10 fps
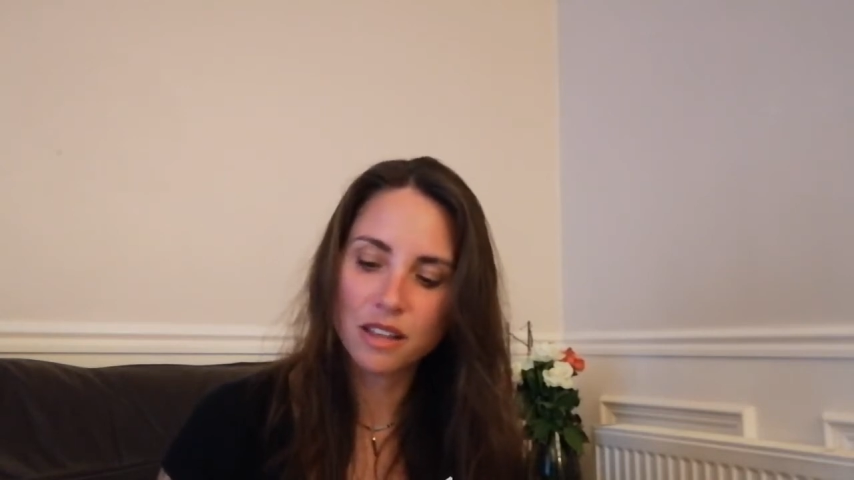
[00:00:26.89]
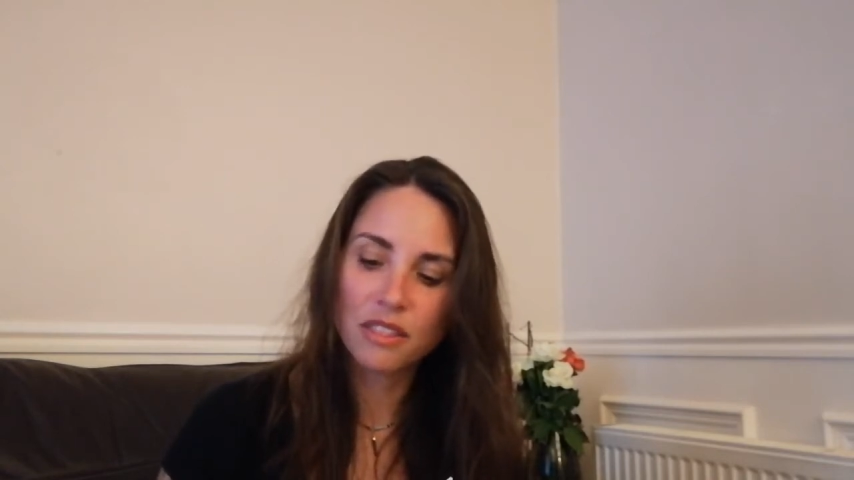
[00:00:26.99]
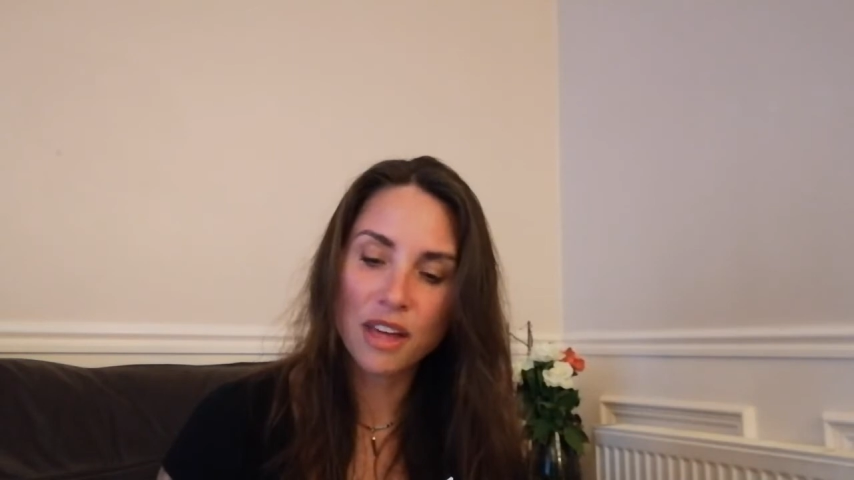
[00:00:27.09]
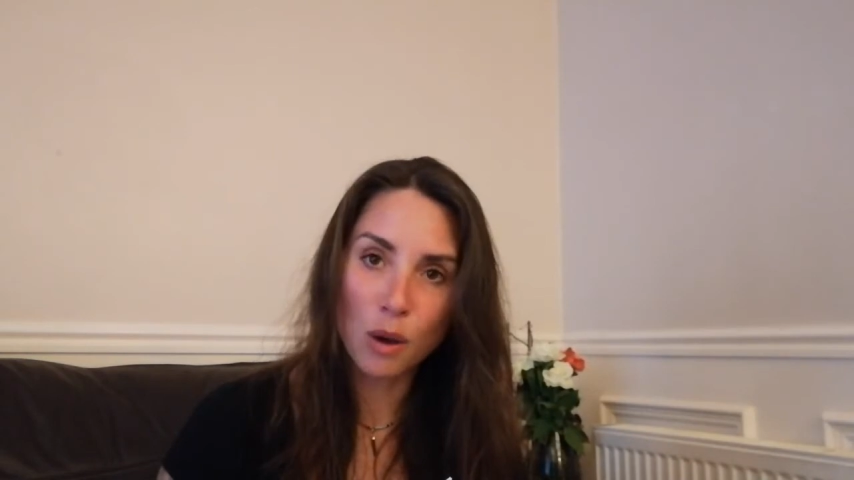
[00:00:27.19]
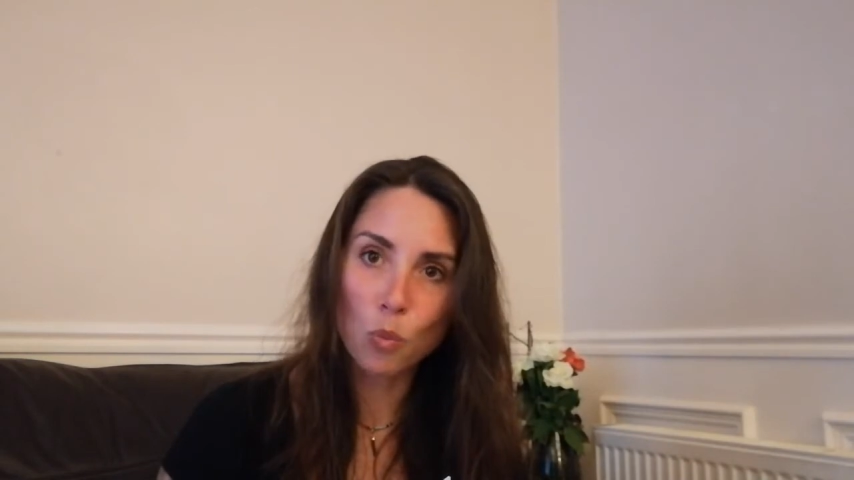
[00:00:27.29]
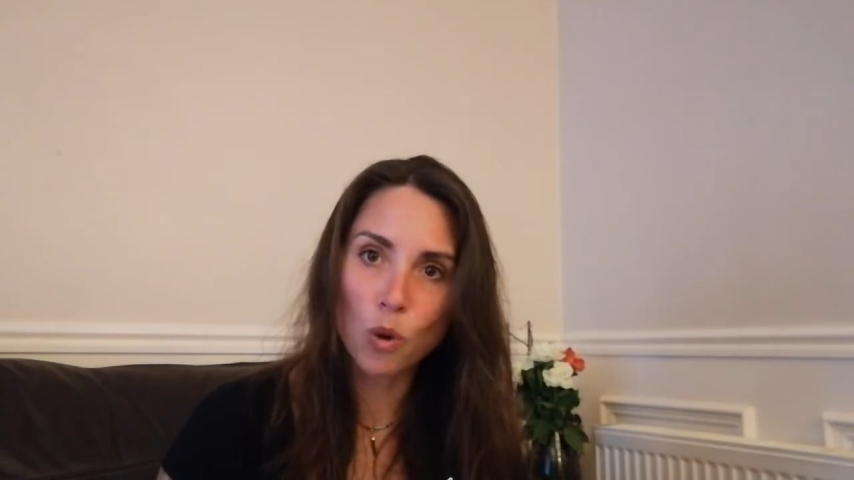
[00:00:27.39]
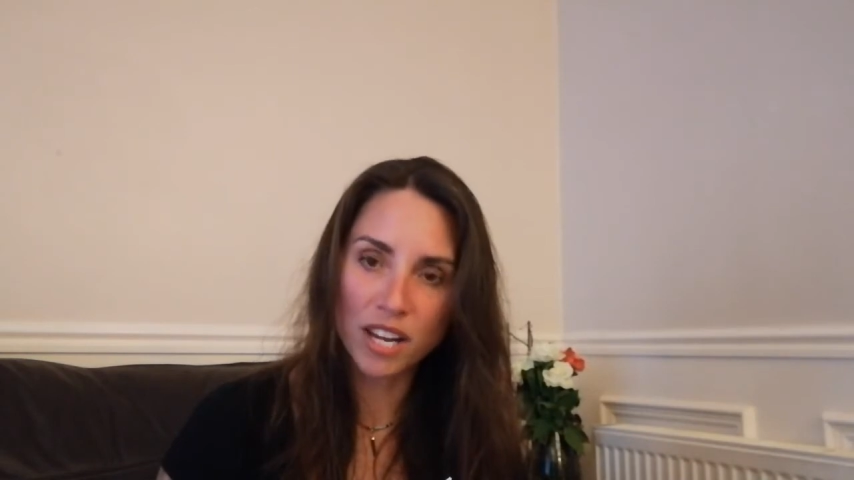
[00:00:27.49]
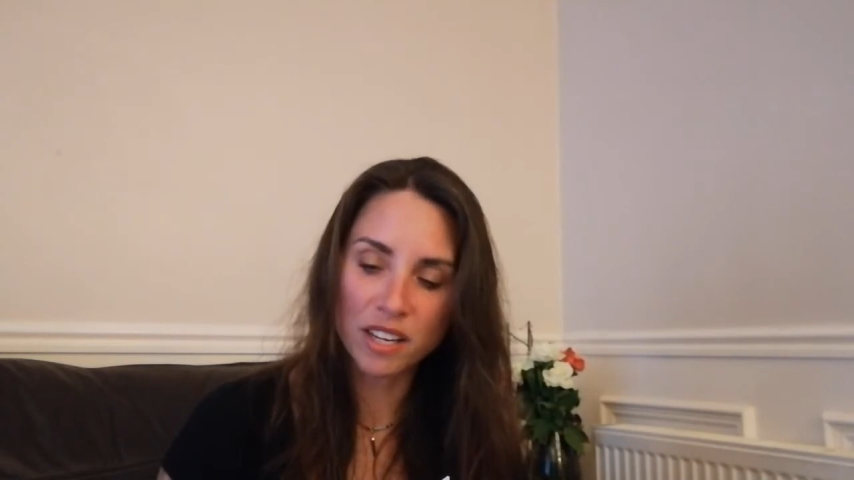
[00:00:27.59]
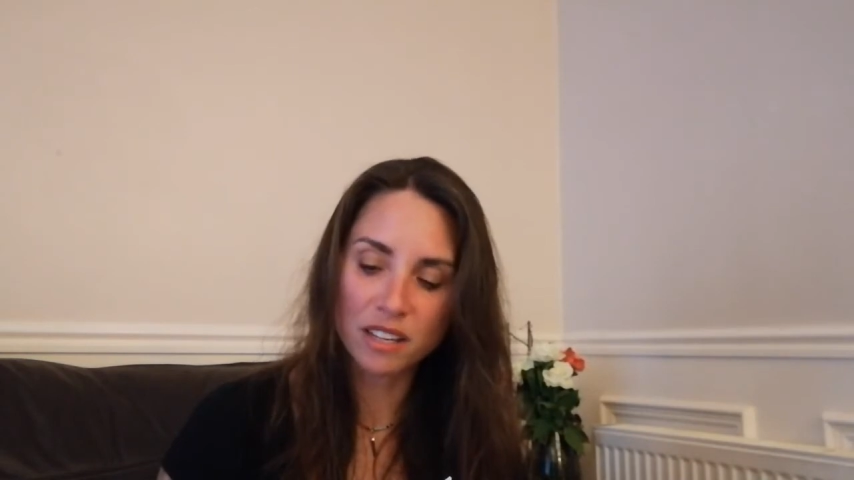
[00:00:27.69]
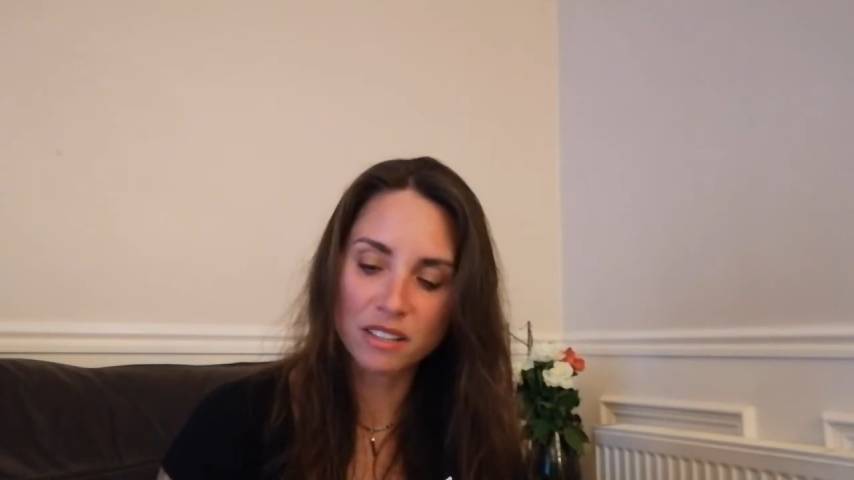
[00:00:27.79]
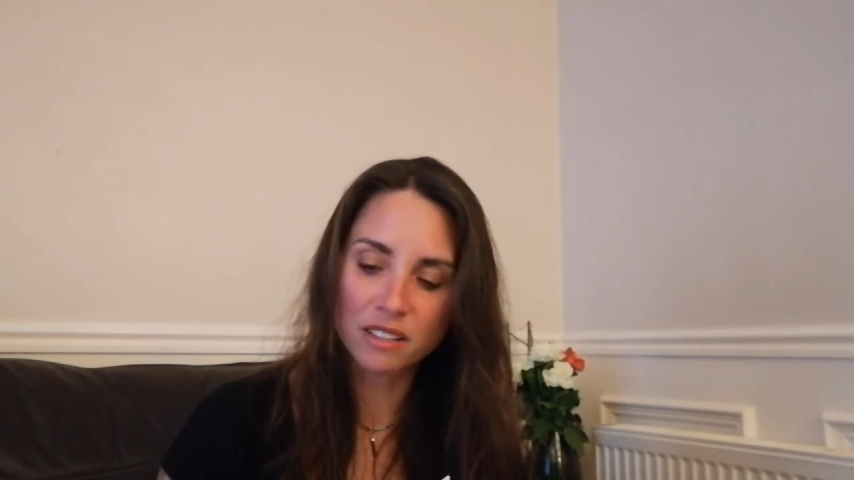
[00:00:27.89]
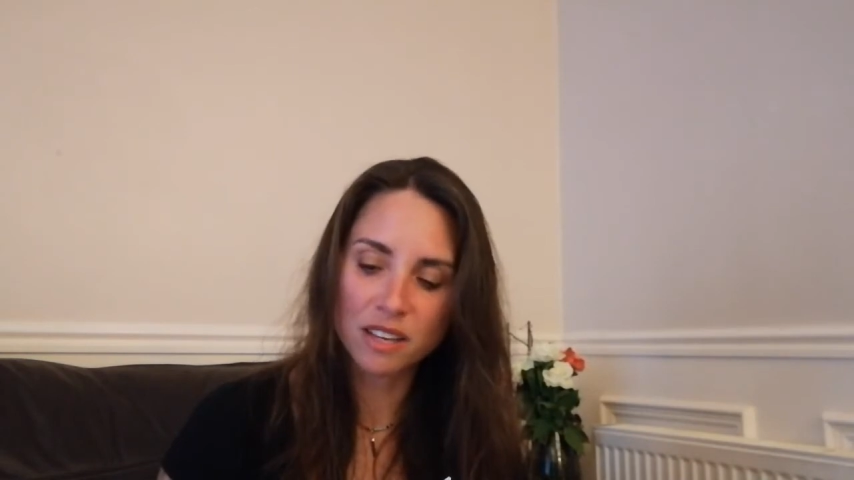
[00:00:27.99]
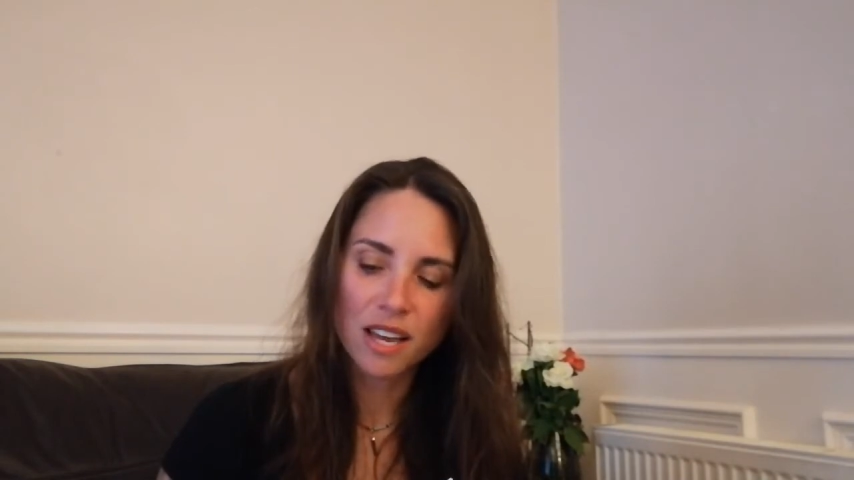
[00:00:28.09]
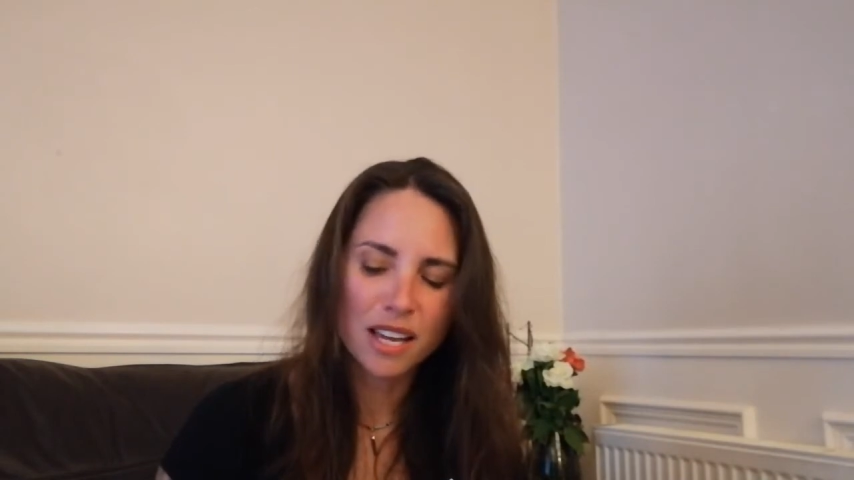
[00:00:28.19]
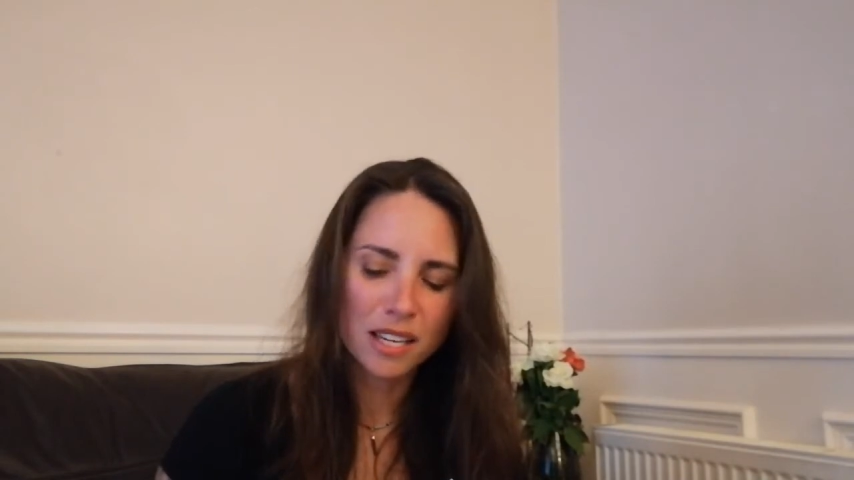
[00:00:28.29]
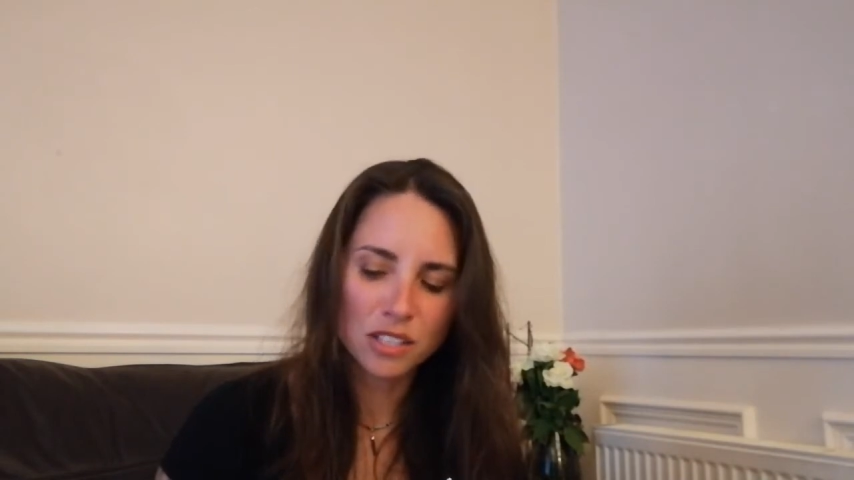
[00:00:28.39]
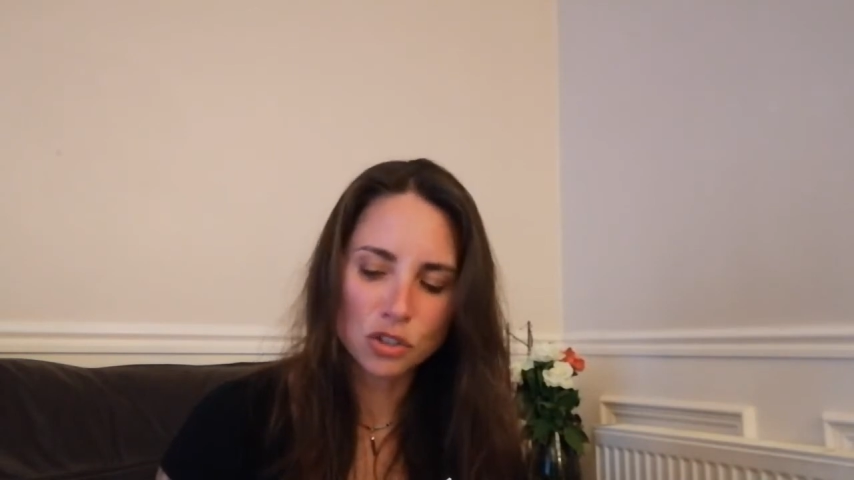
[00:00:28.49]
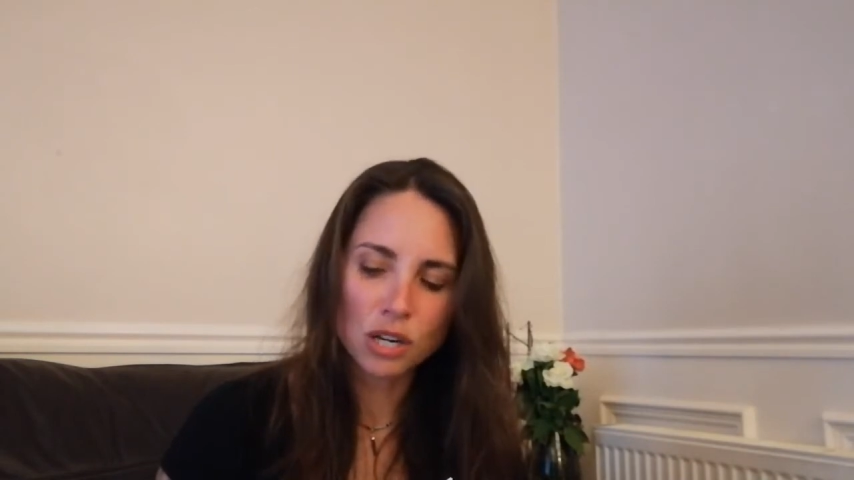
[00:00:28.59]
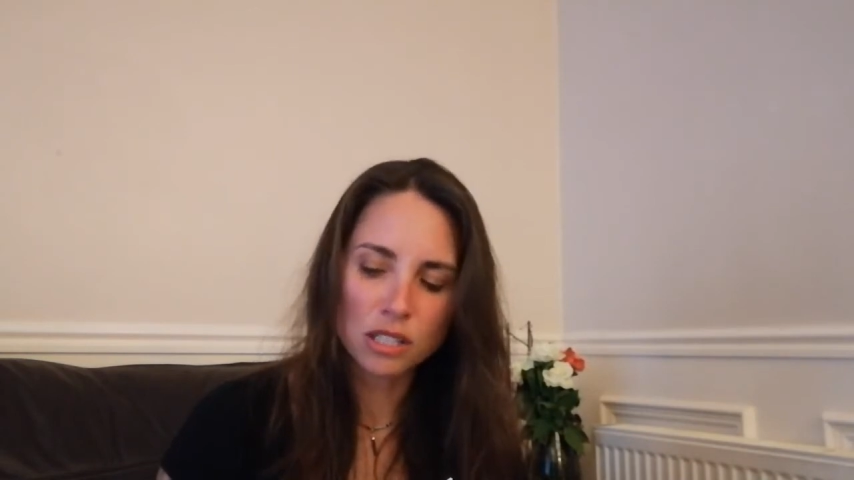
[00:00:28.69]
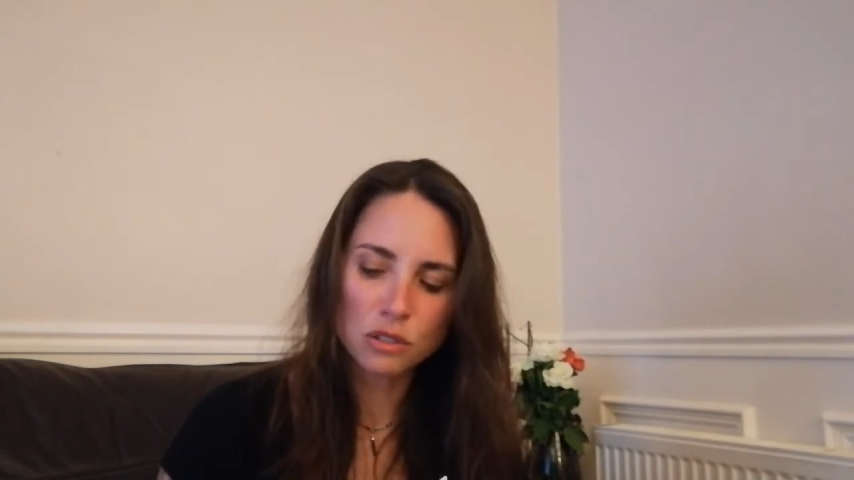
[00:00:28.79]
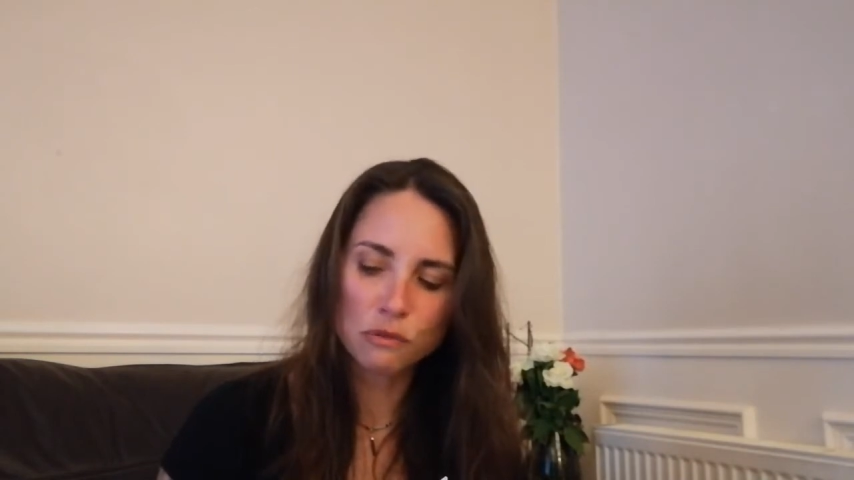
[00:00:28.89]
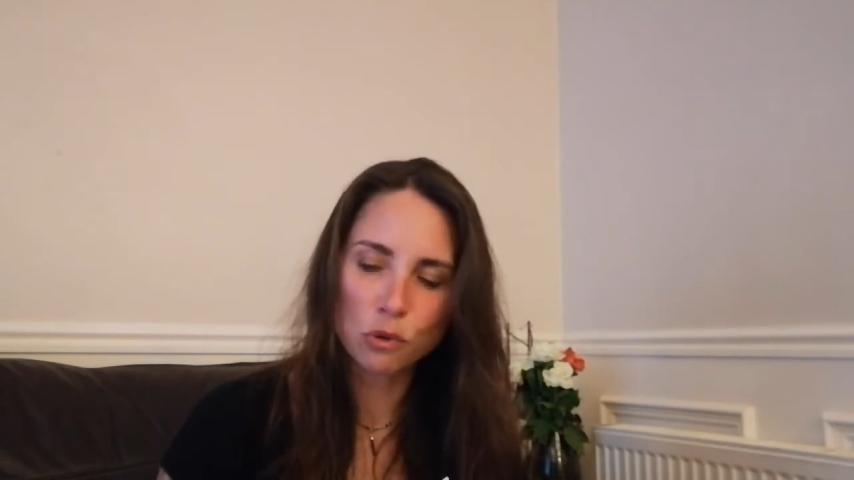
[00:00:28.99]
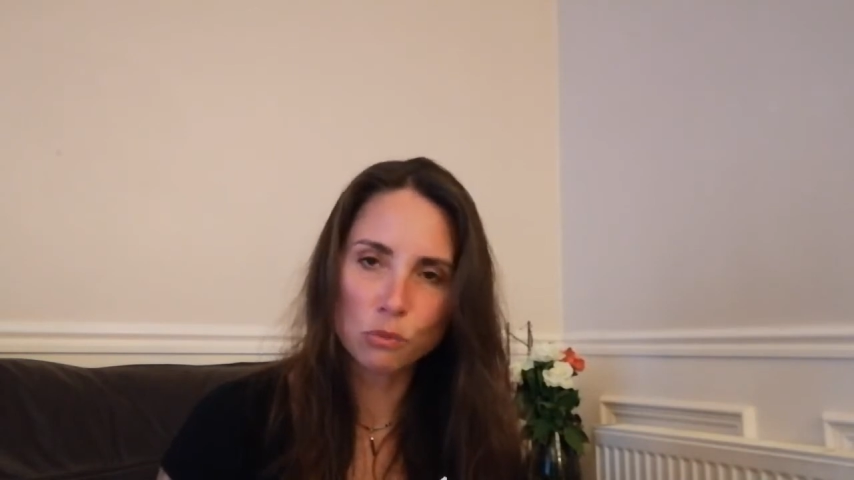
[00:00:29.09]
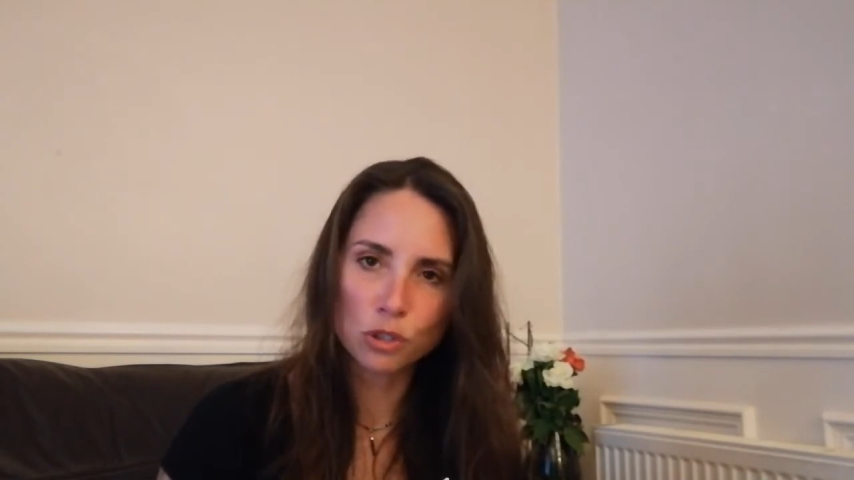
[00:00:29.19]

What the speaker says: That wicht can transform